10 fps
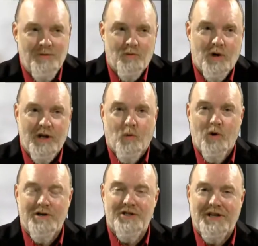one of the
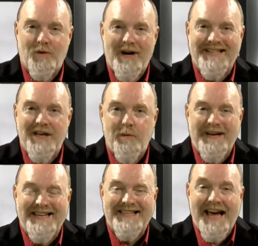worst Greg Tillman
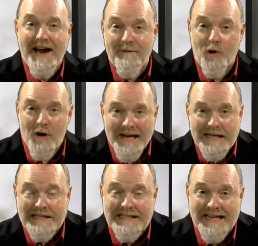has ever
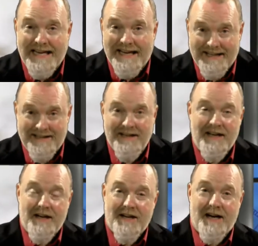seen.
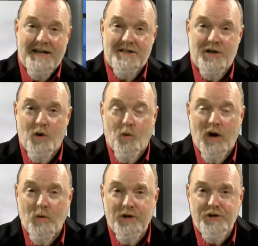Uh, so
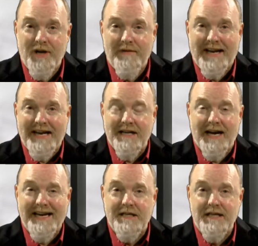what, would you give it a,
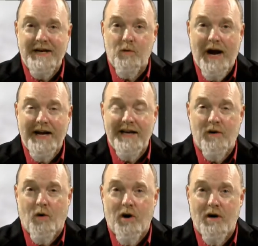a D rating
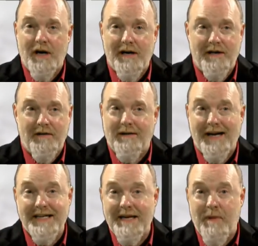or a,
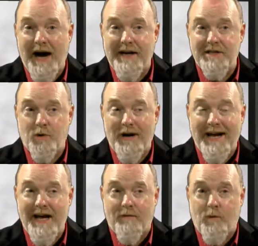a D minus or an
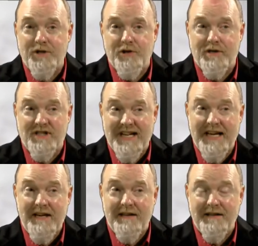F? What would you,
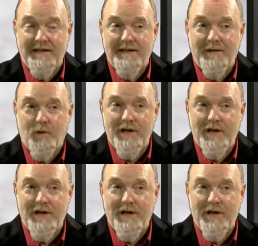D? What are